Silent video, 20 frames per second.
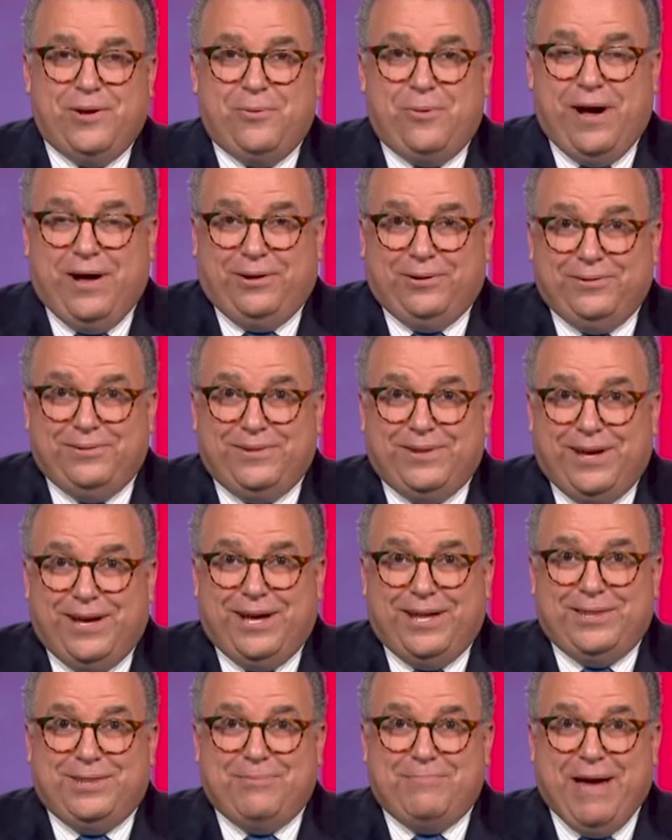Well,
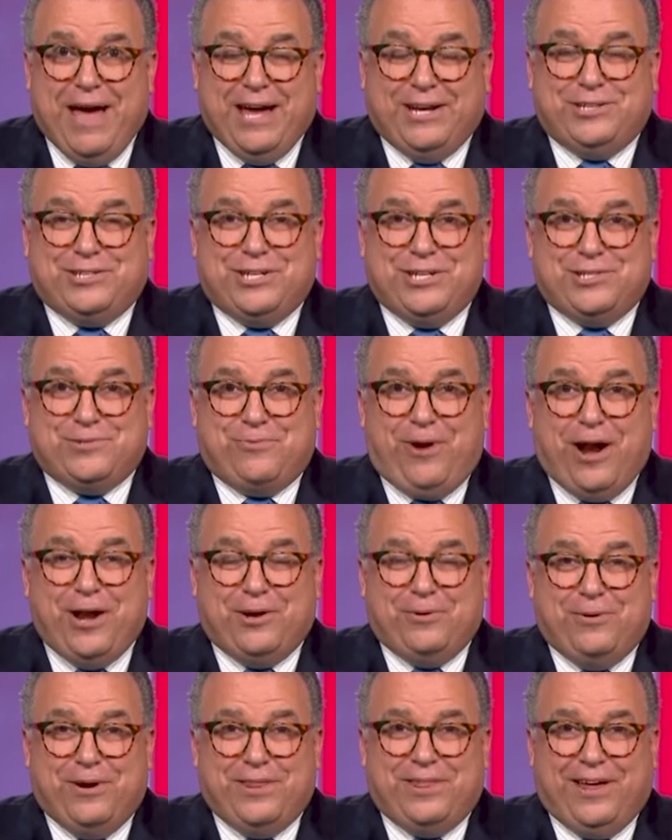the man she's
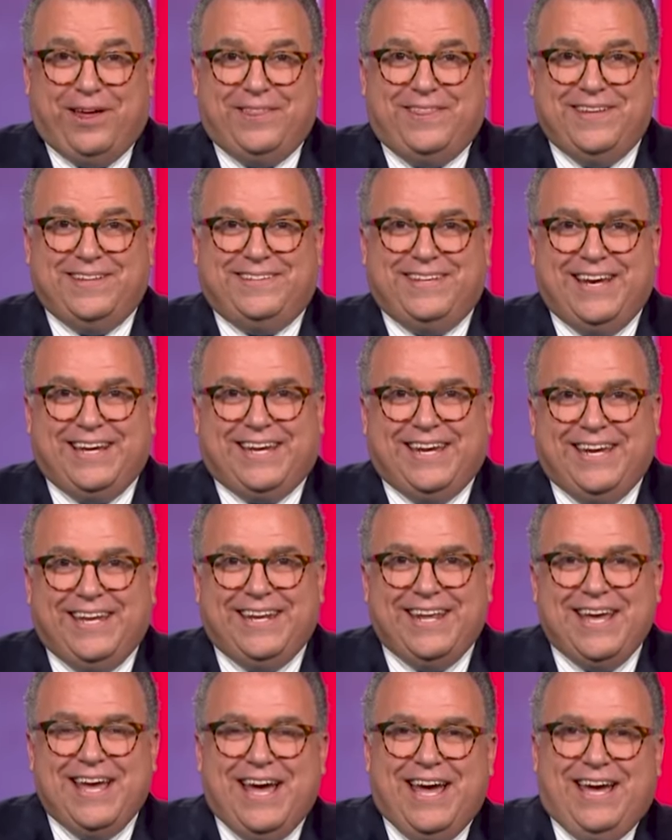running with on the ticket
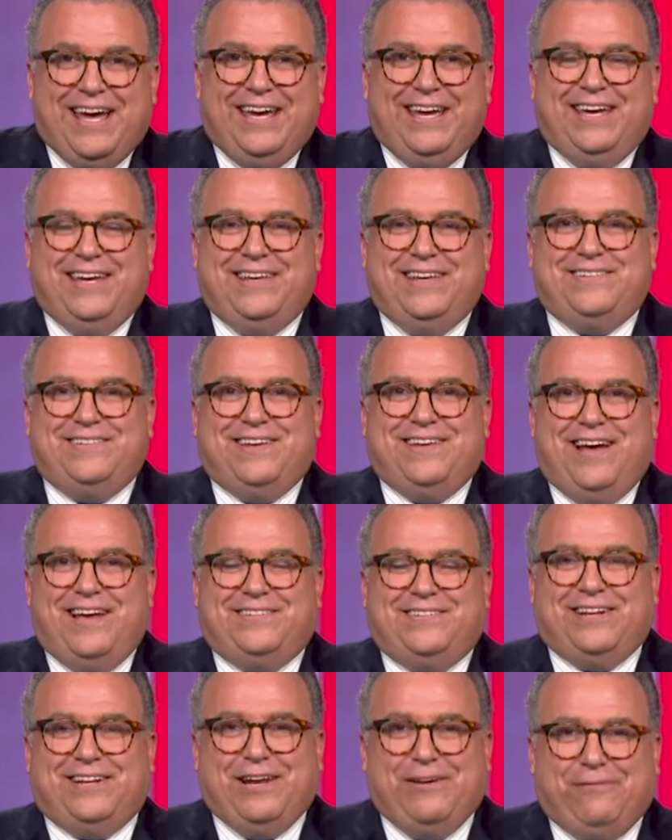is
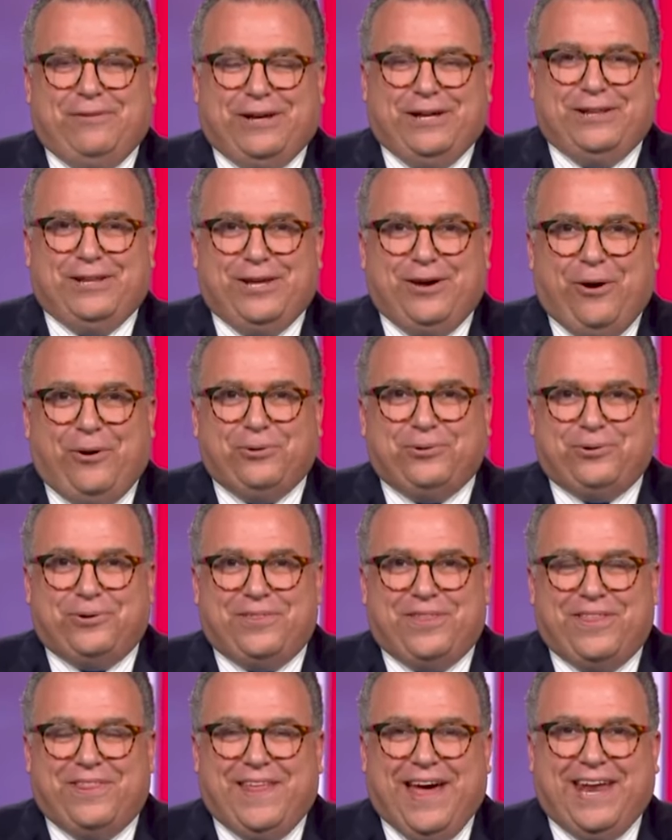significantly
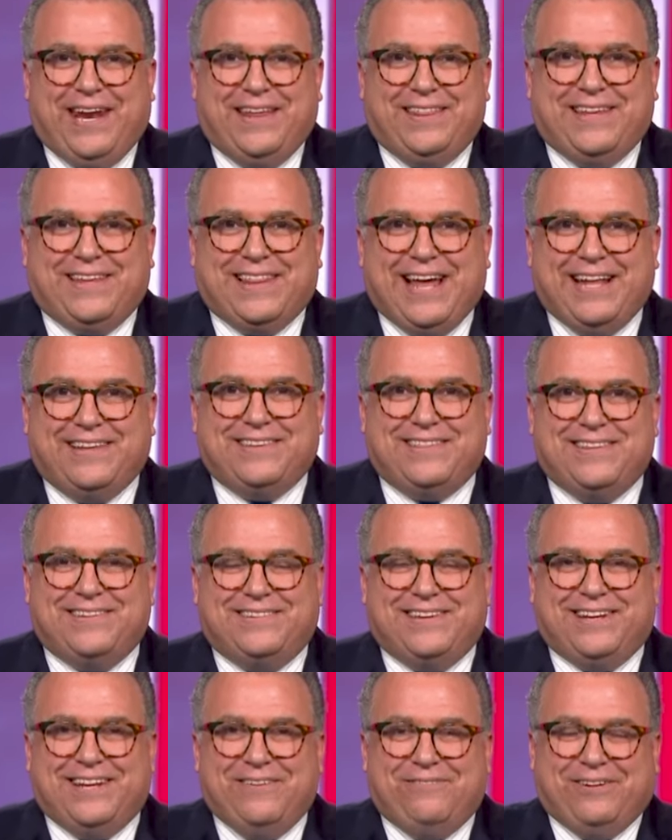older than that. I think that's the
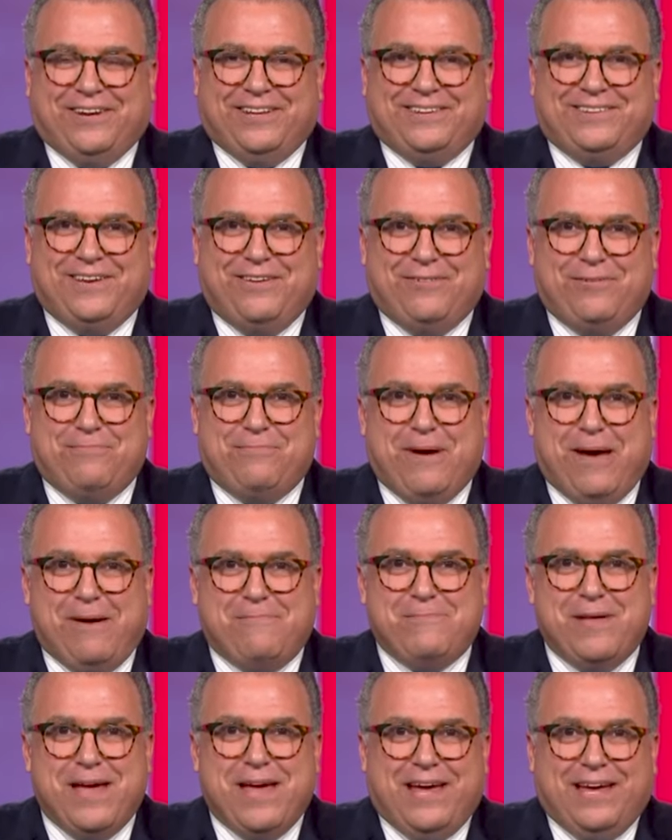significance of it,
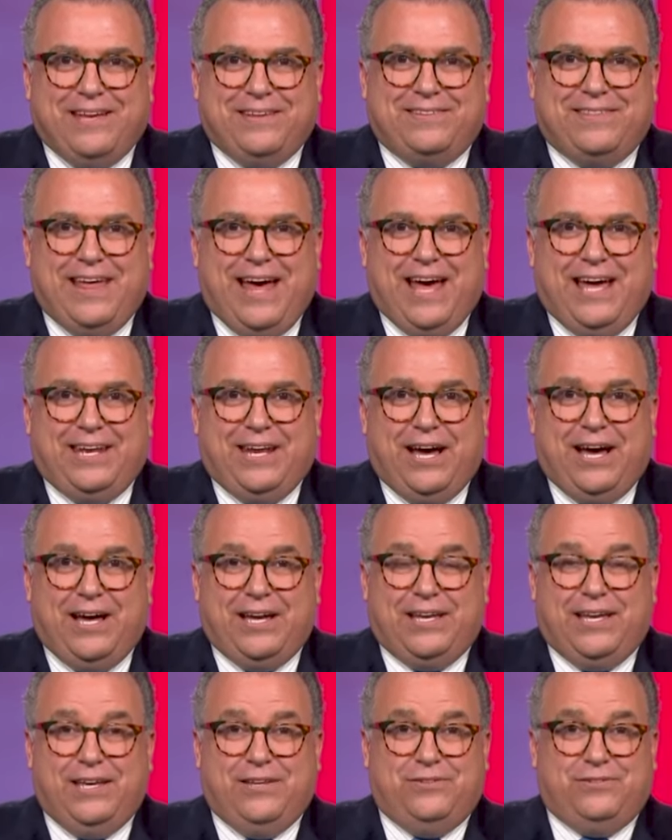Pam, is
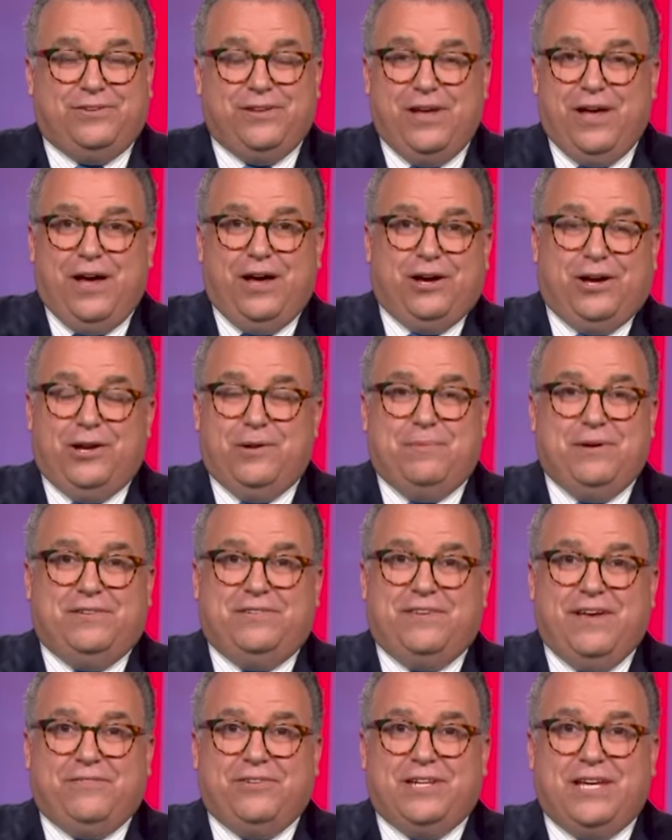that he's going to be
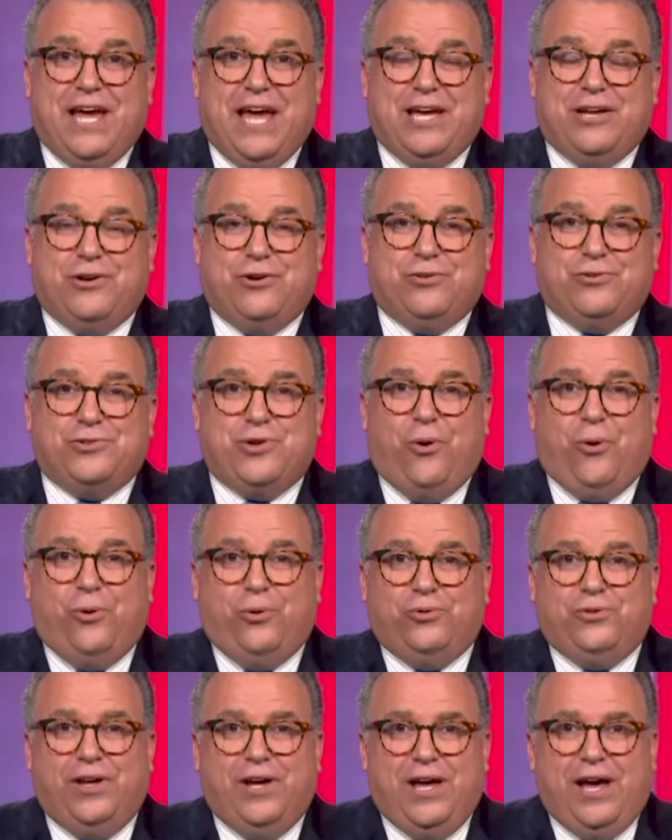78 years
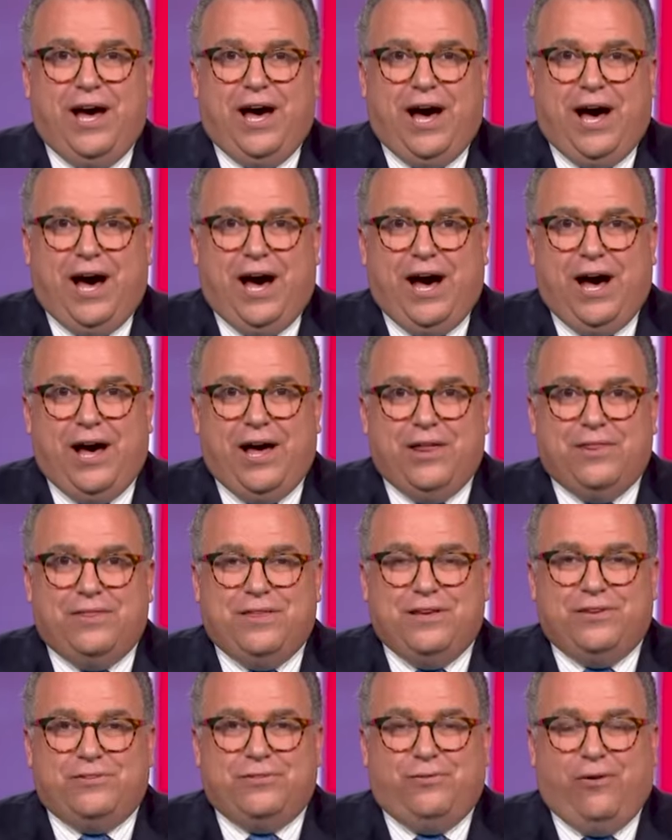old
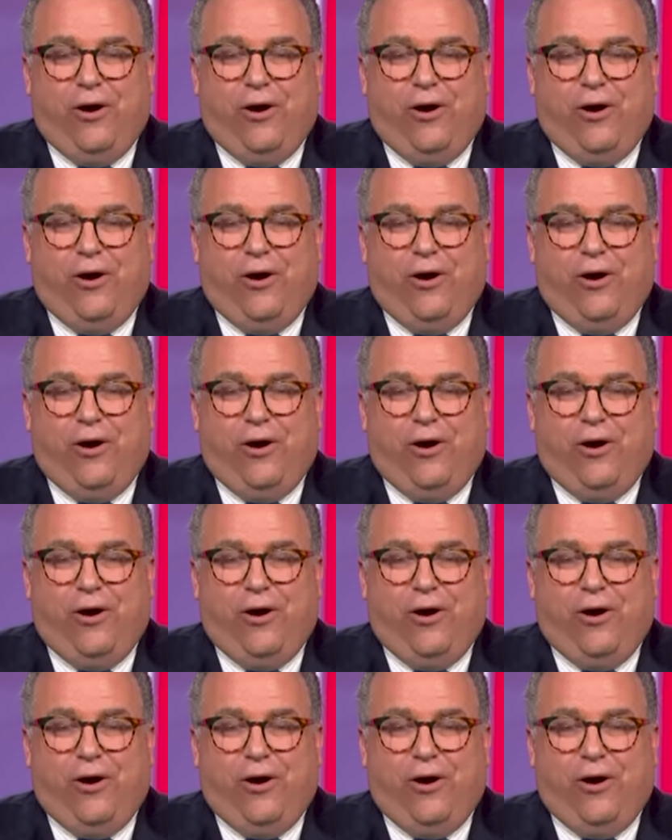this